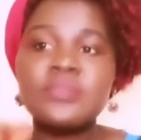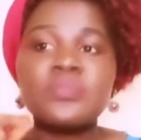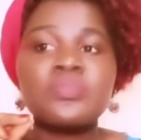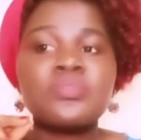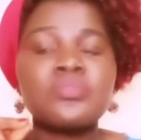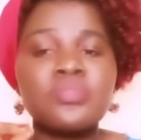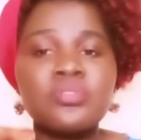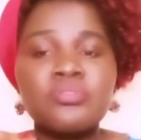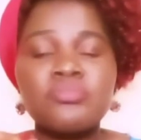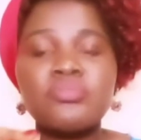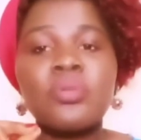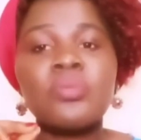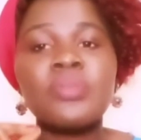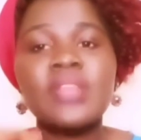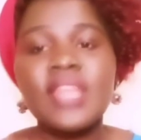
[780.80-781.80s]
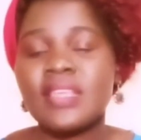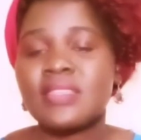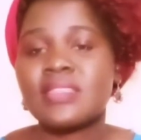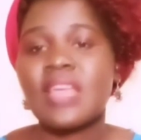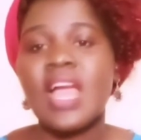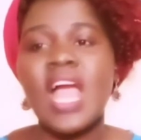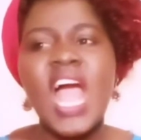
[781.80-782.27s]
we do not recognize
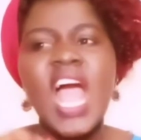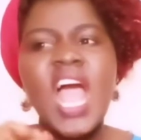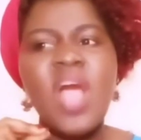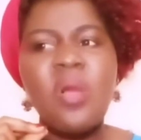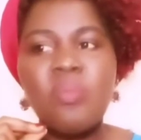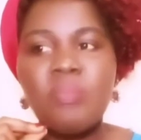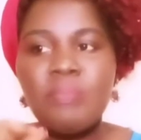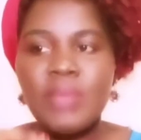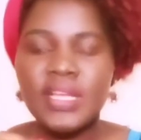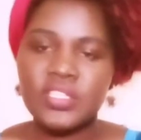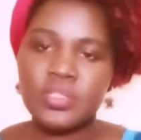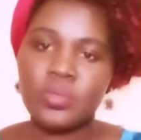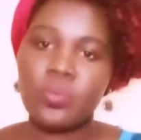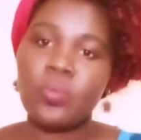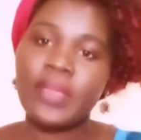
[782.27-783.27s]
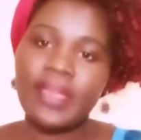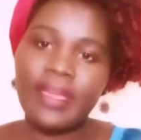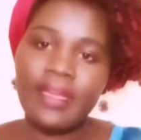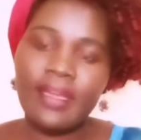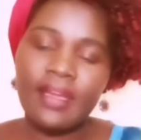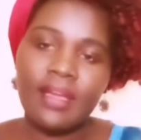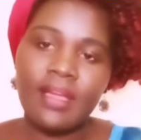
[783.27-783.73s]
how much we
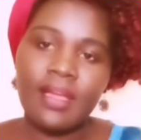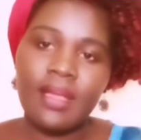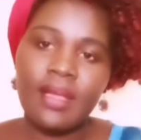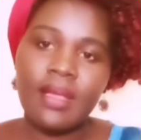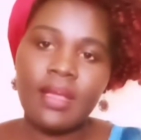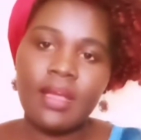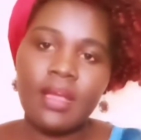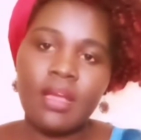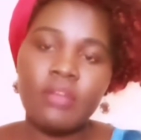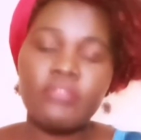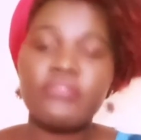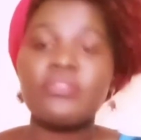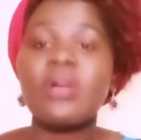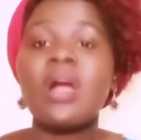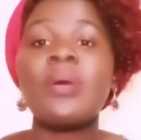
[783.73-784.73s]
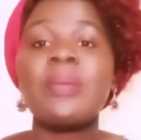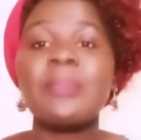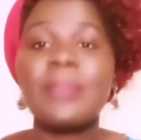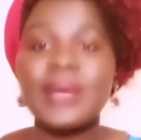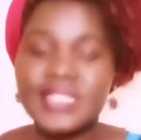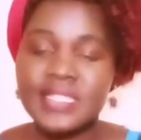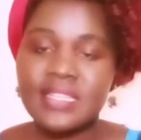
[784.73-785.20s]
care for our
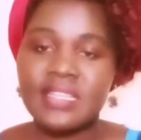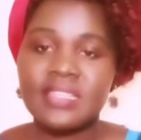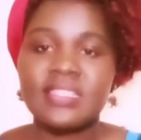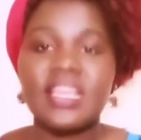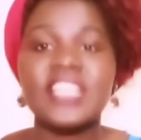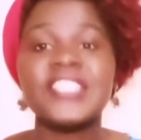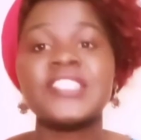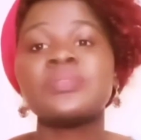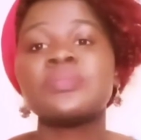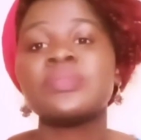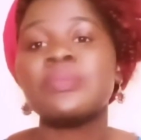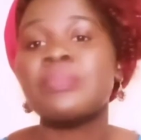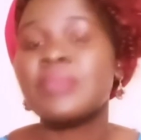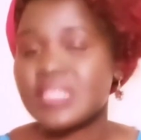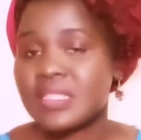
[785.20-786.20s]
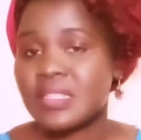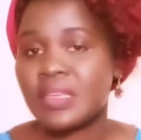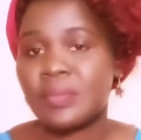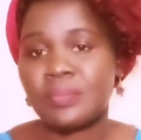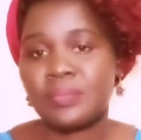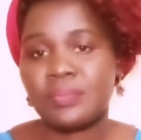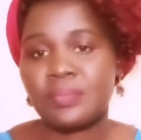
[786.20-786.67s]
partners until we miss them.
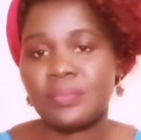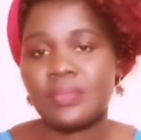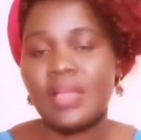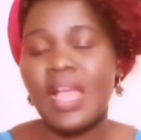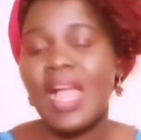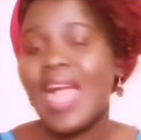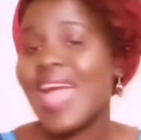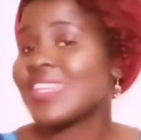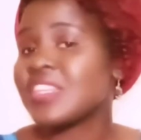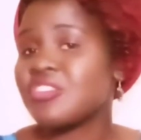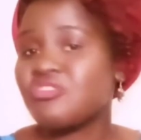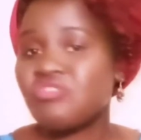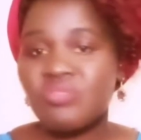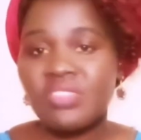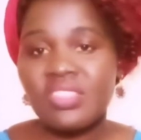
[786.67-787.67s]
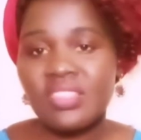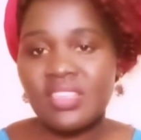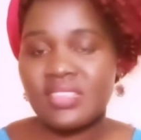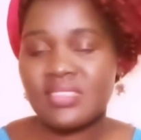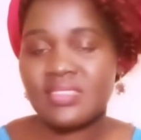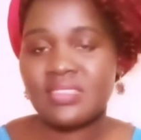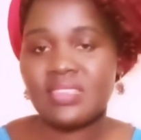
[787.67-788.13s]
And the truth
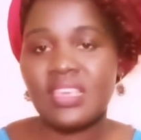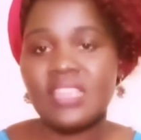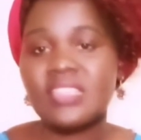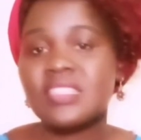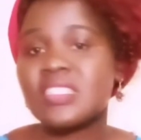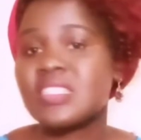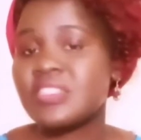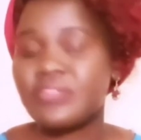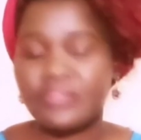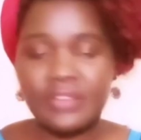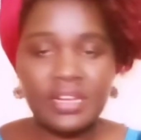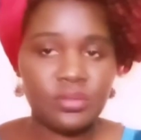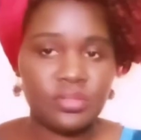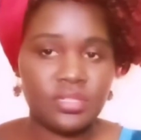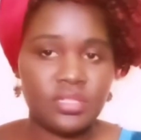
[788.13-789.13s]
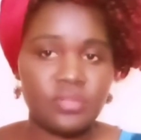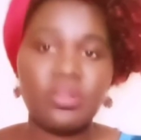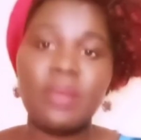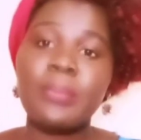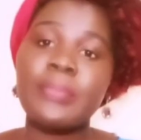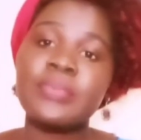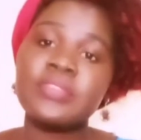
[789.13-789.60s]
is, it is difficult to
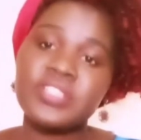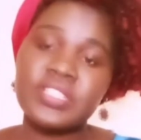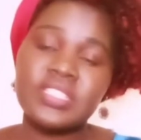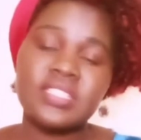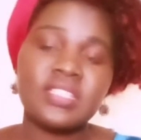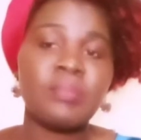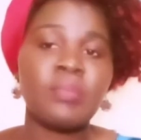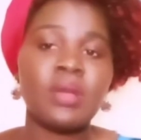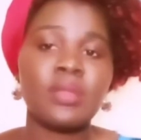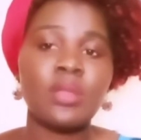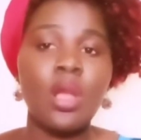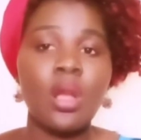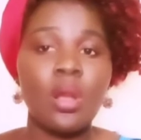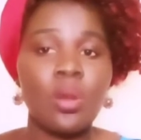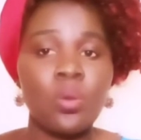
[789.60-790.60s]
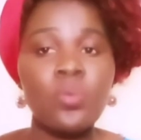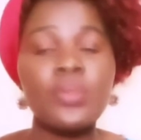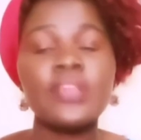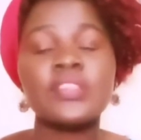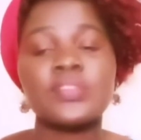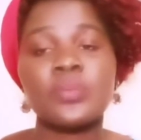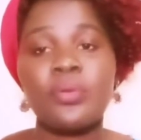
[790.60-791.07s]
appreciate someone who
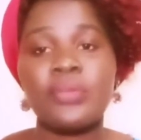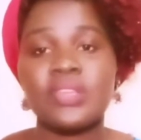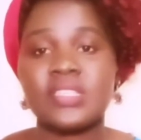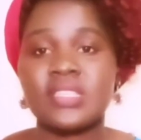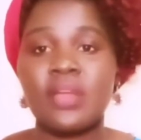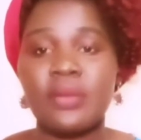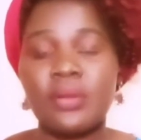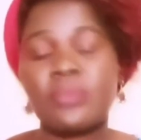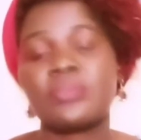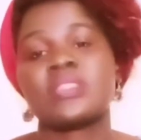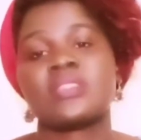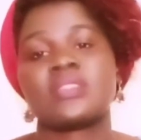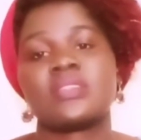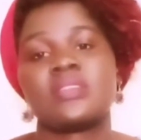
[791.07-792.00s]
is always around.